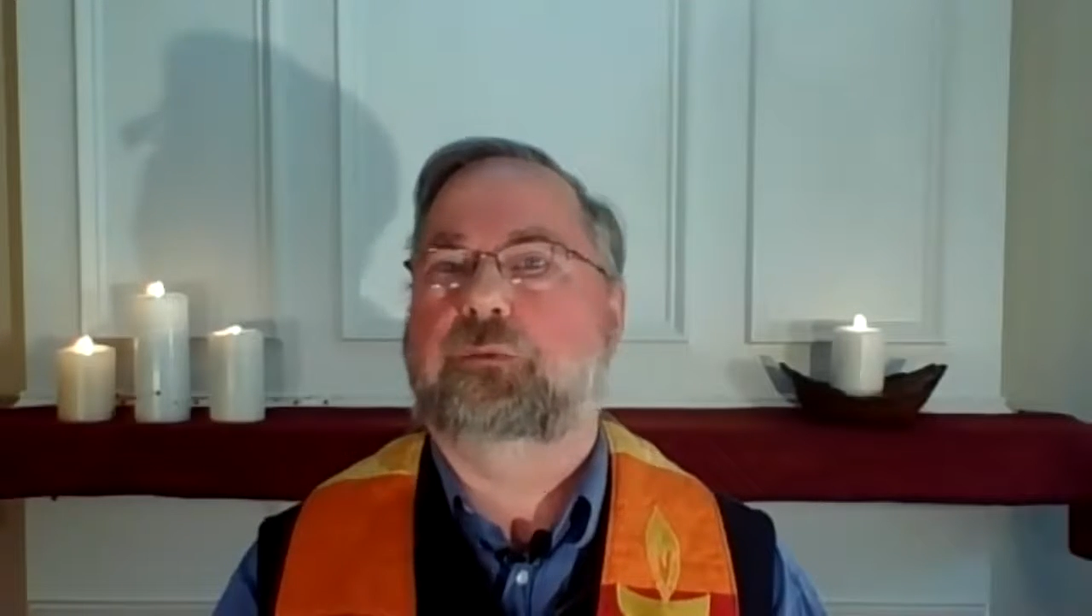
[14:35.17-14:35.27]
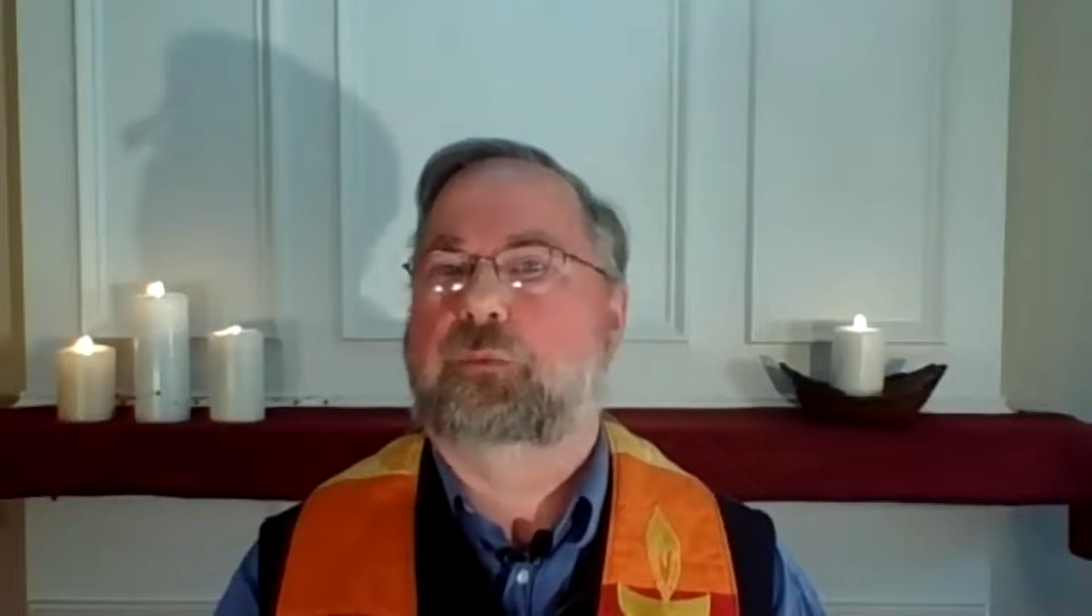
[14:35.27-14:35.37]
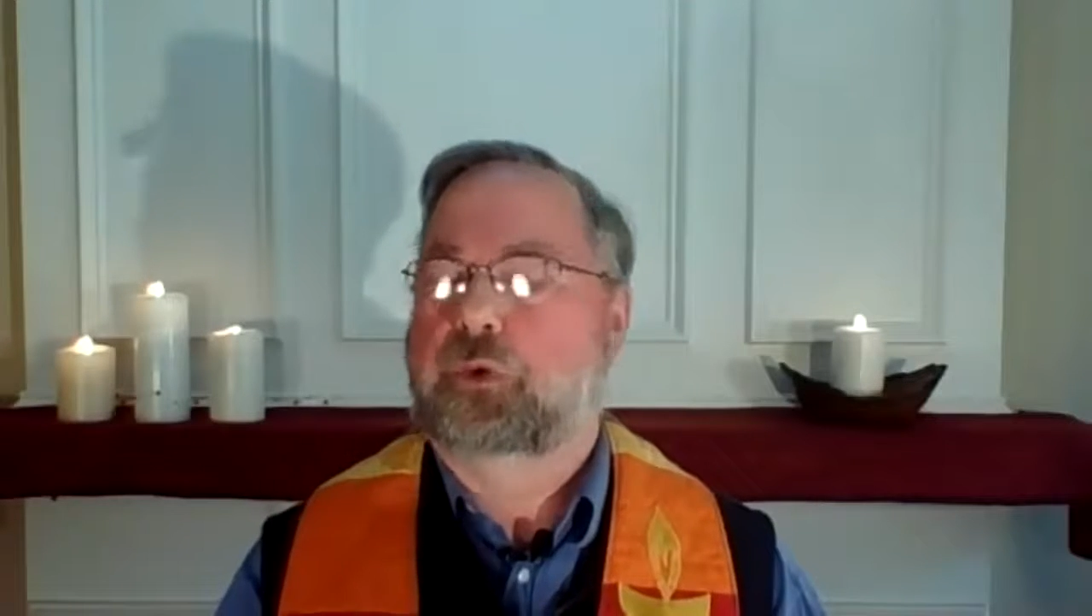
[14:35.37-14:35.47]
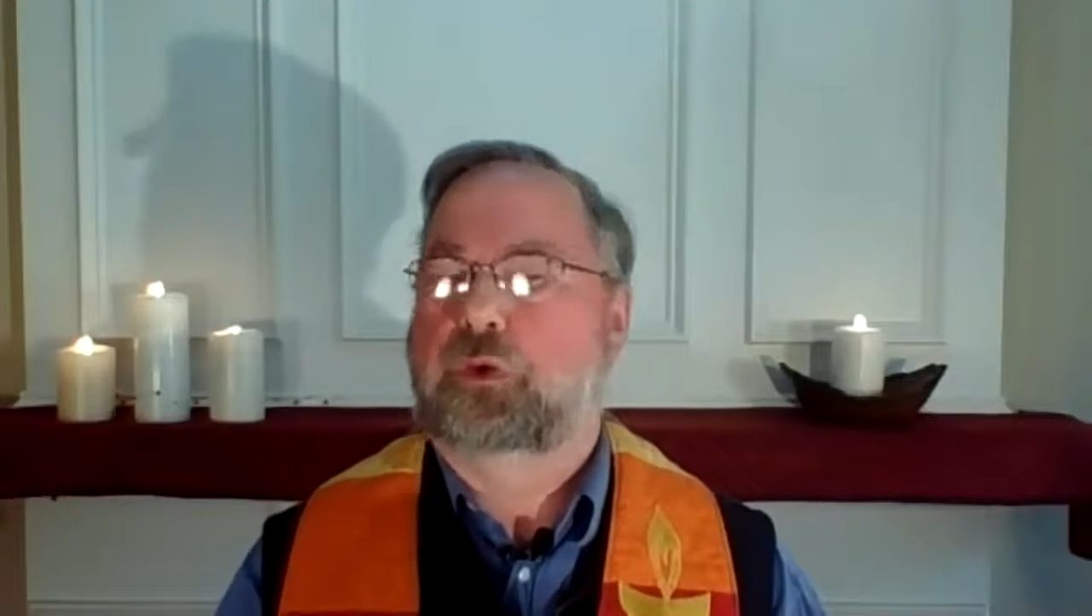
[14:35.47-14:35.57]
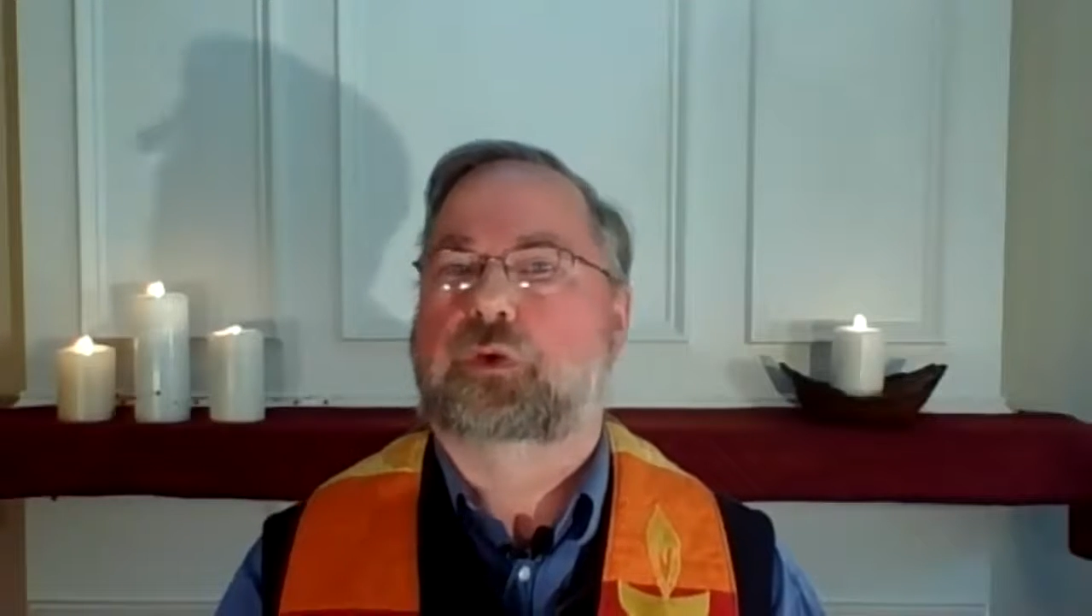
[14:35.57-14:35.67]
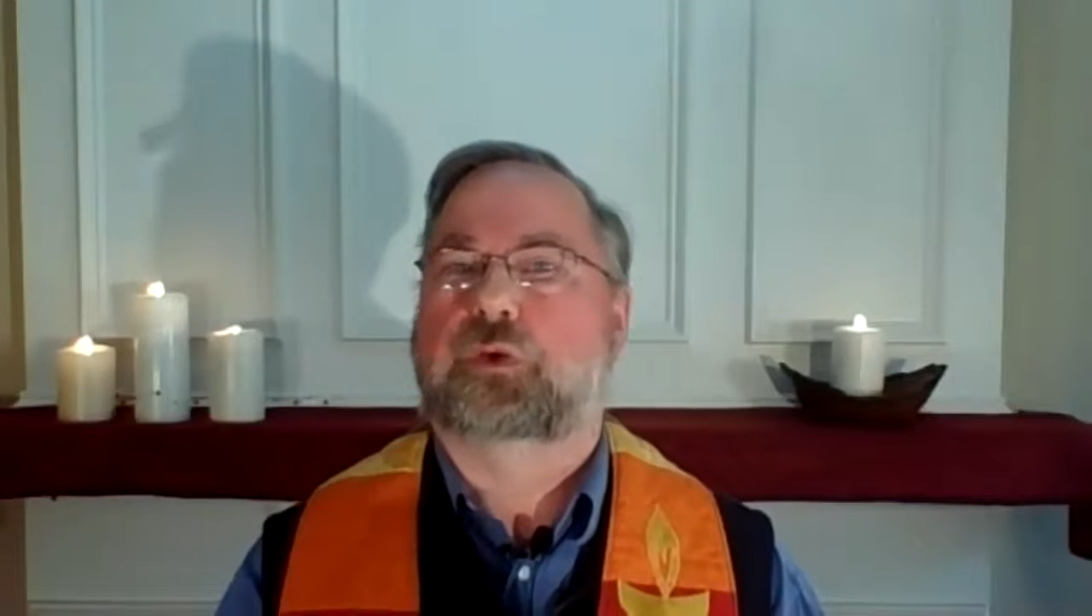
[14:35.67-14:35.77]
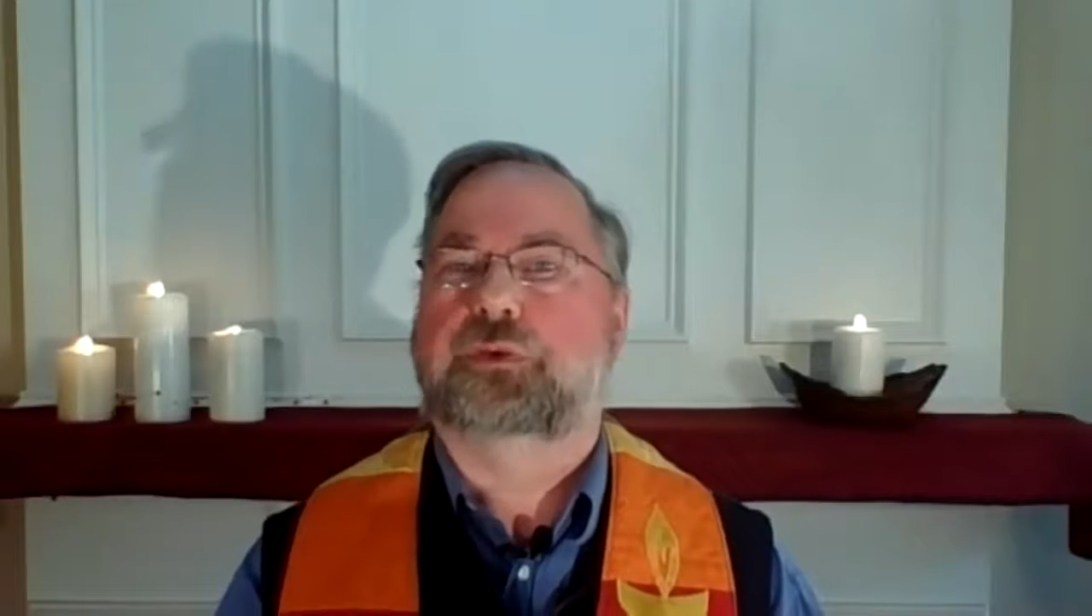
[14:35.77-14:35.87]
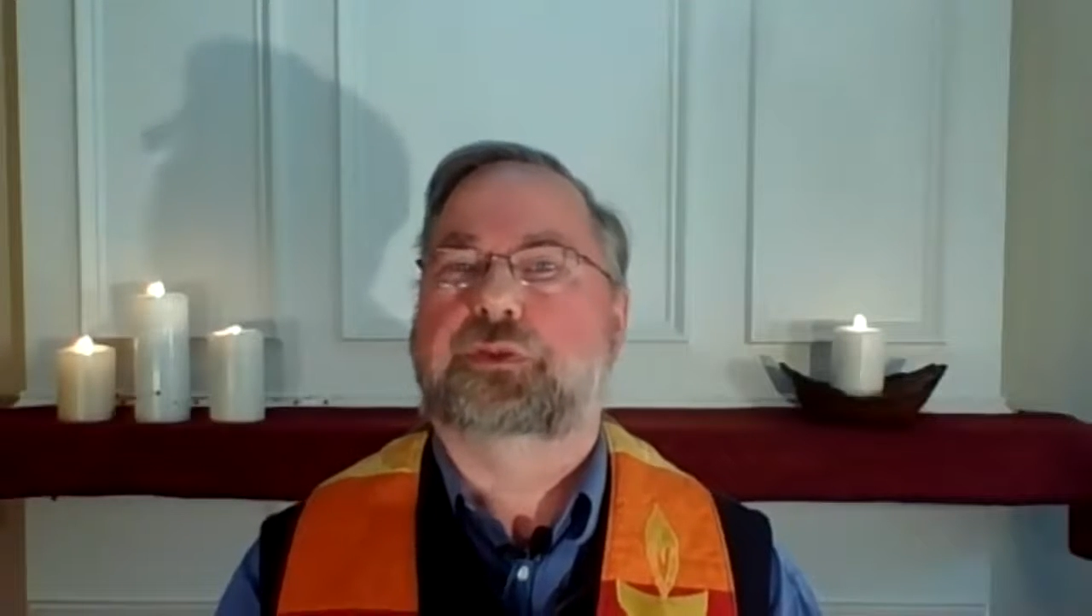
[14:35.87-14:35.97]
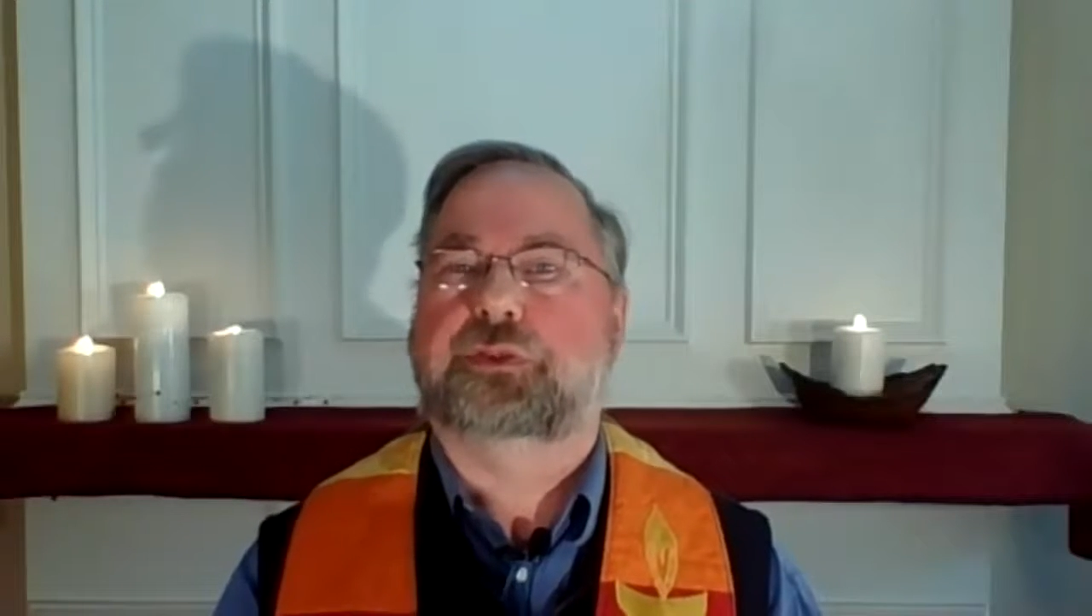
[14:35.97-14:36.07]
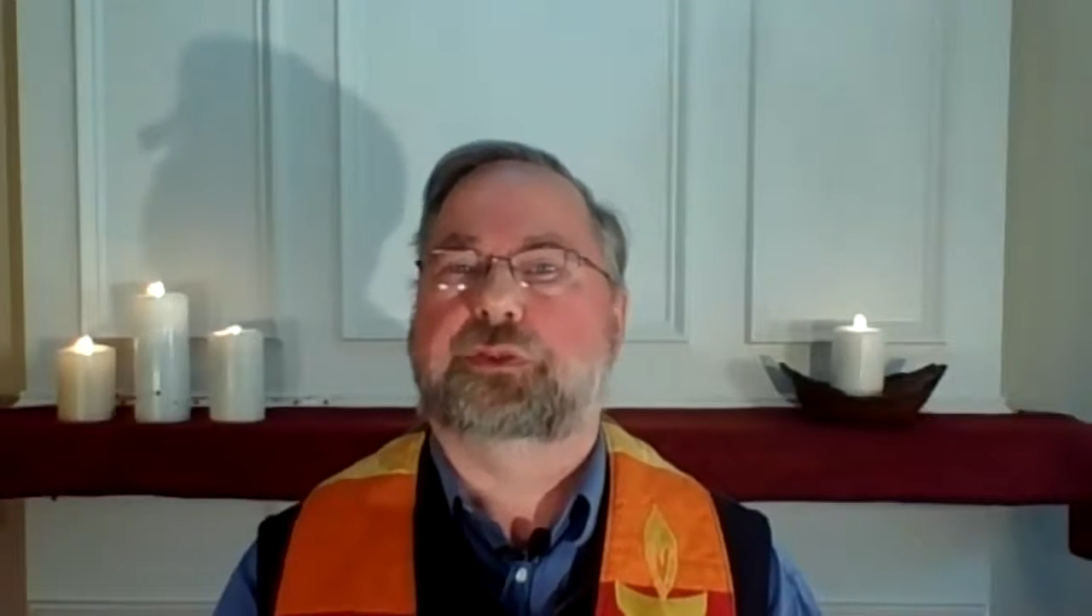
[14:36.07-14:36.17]

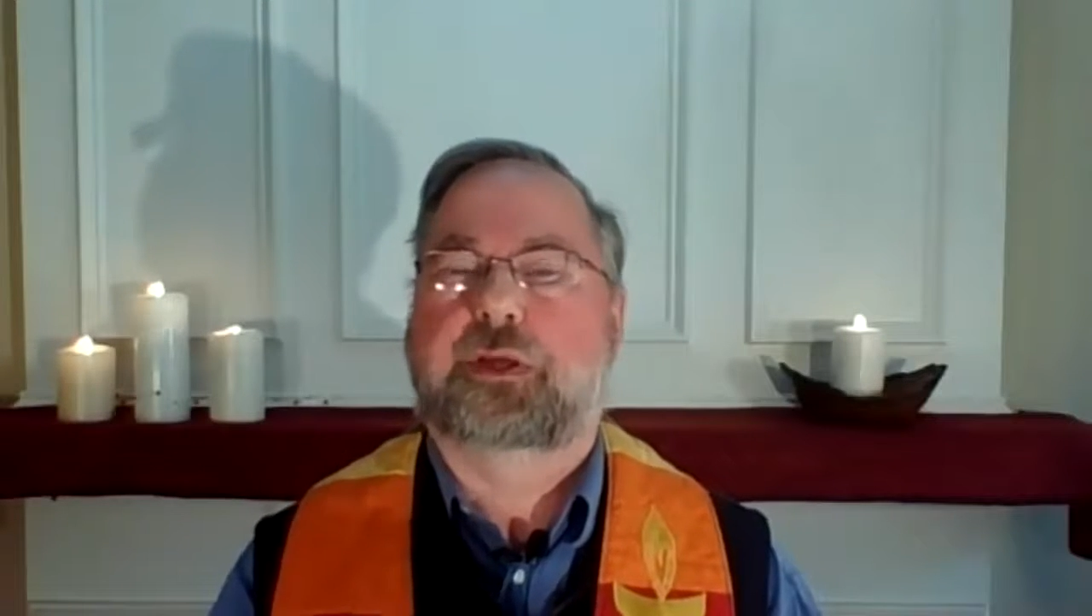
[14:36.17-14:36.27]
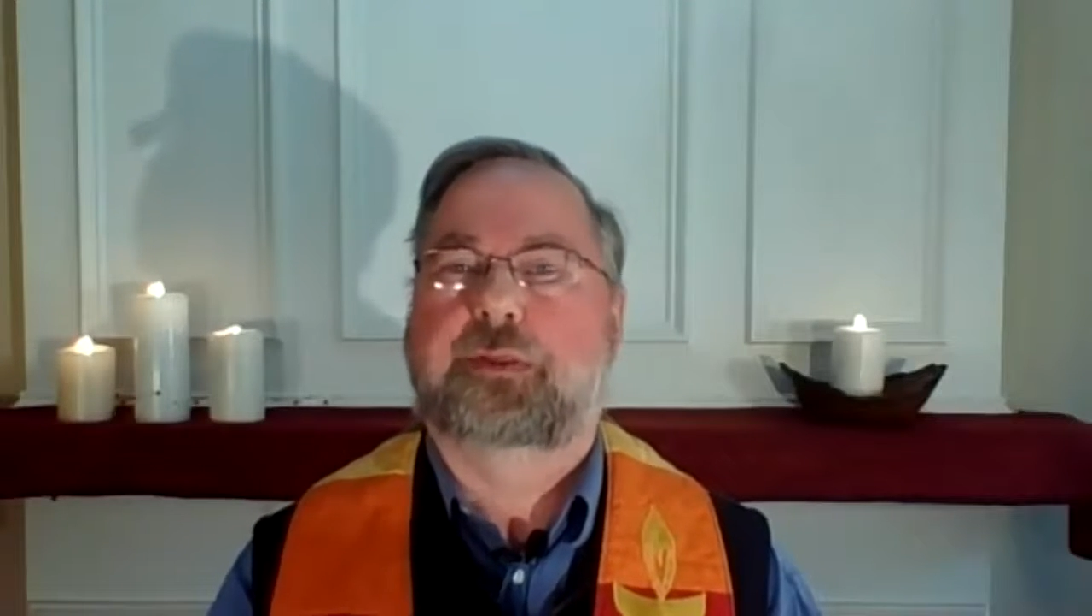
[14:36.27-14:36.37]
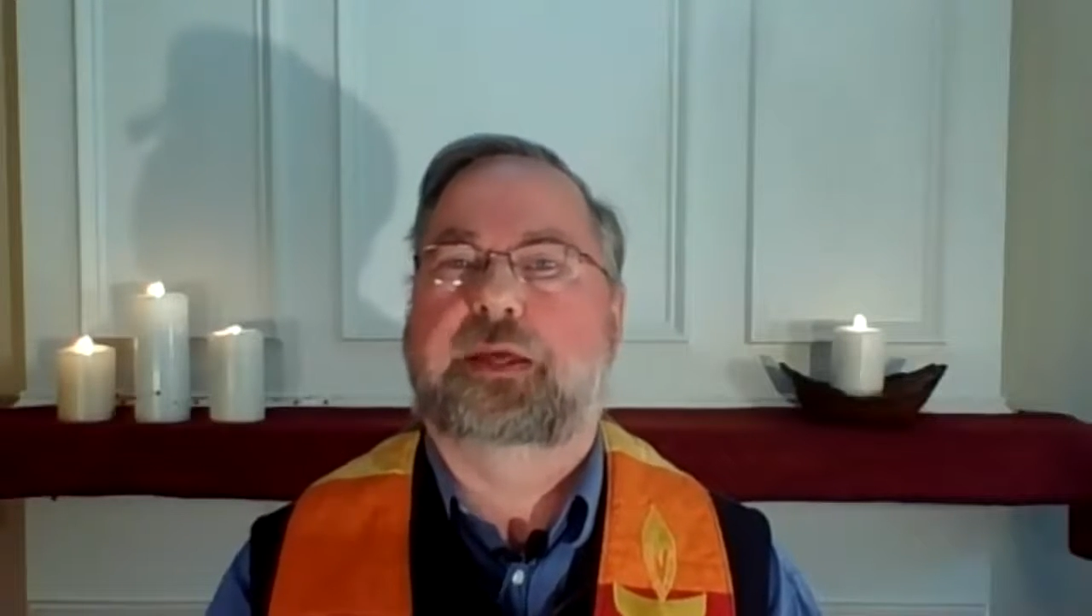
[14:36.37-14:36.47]
rules